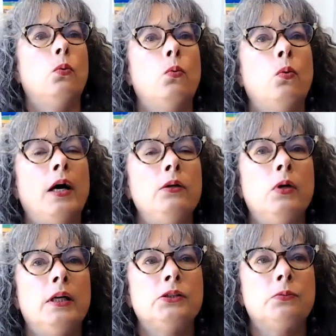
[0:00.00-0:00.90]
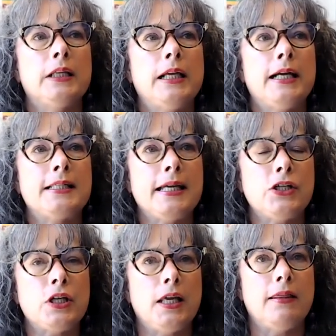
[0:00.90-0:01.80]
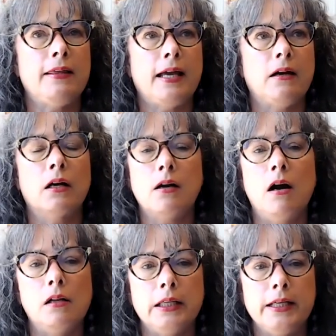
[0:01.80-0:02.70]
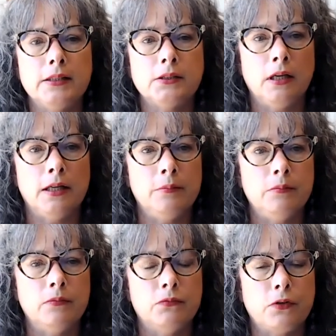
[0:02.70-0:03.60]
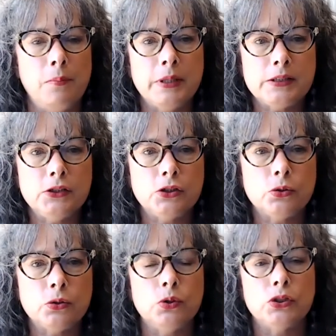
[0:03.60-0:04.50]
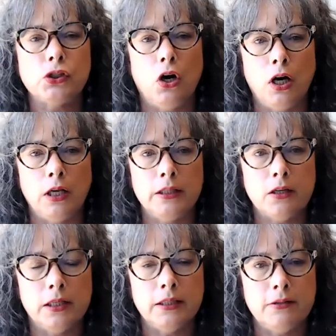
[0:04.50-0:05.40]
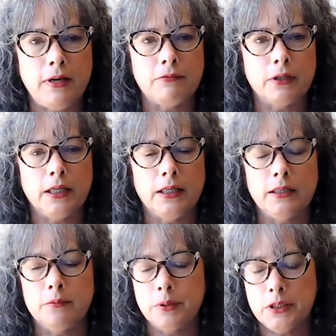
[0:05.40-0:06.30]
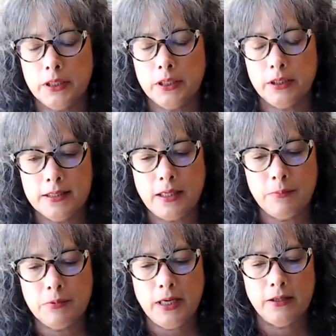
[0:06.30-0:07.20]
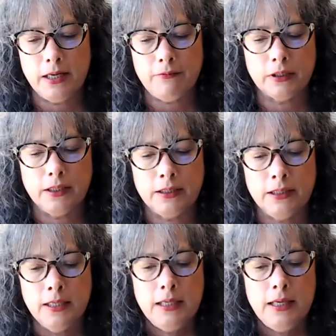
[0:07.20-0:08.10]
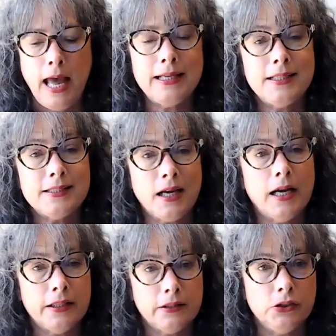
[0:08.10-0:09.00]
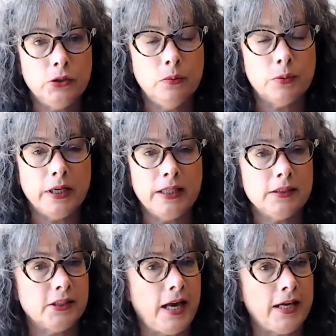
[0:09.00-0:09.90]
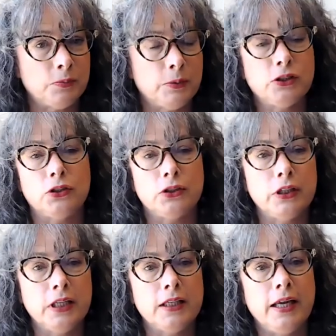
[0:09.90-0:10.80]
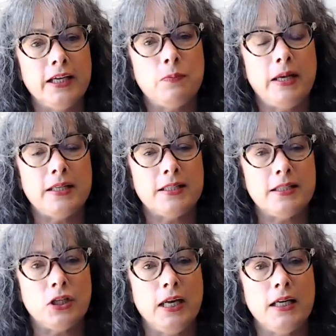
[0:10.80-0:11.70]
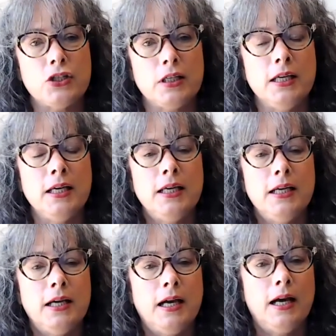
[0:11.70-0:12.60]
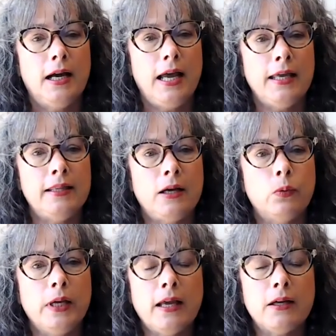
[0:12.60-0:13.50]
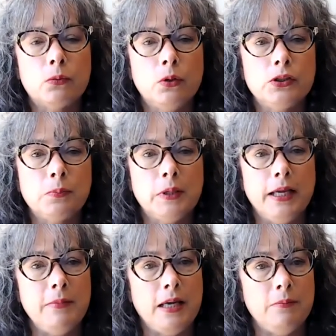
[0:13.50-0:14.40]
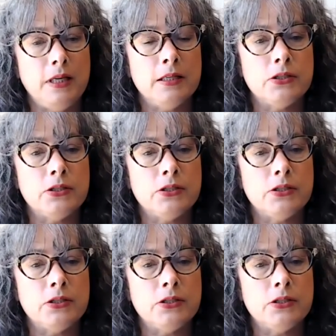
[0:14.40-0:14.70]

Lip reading: One was a realization that our colleagues from business schools on the continent of Africa, particularly in sub-Saharan Africa, had a desire to embrace experiential learning and case-based education, And that we had a role to play maybe in